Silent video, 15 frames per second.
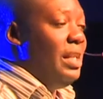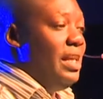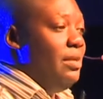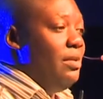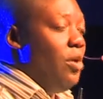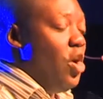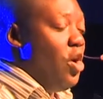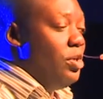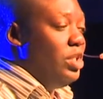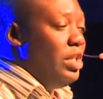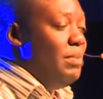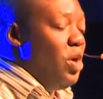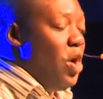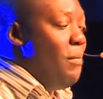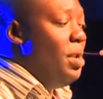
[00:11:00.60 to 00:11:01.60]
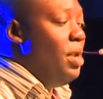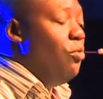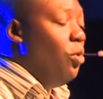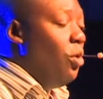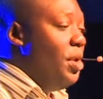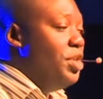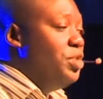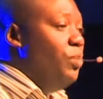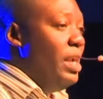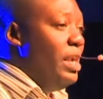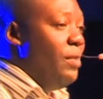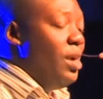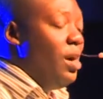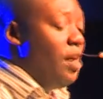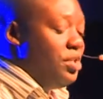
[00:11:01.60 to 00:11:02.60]
in ur semi-urban and rural, is really,
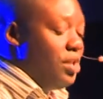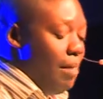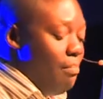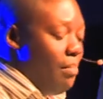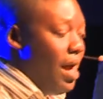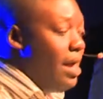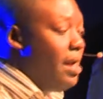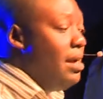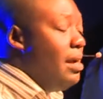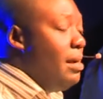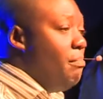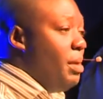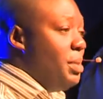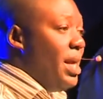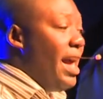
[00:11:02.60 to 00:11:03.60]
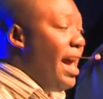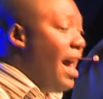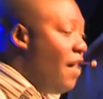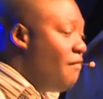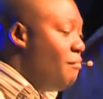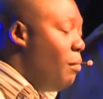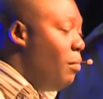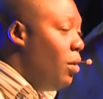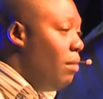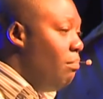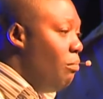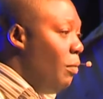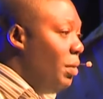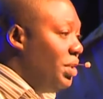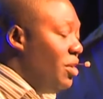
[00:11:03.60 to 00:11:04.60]
really hard to come by. But they have mobile,
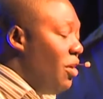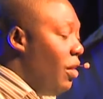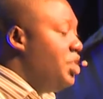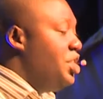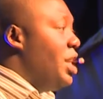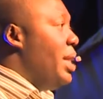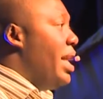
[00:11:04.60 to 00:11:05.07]
mobile technology and they